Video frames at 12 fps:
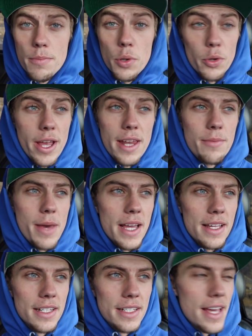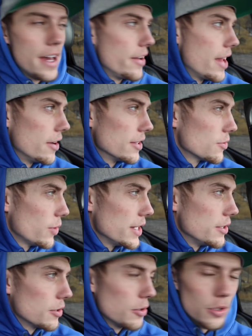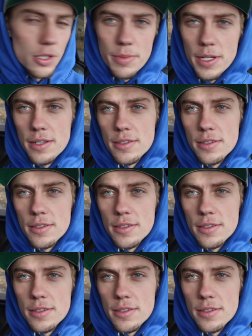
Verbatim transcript: But we're headed back into town now. It's way too cold up here,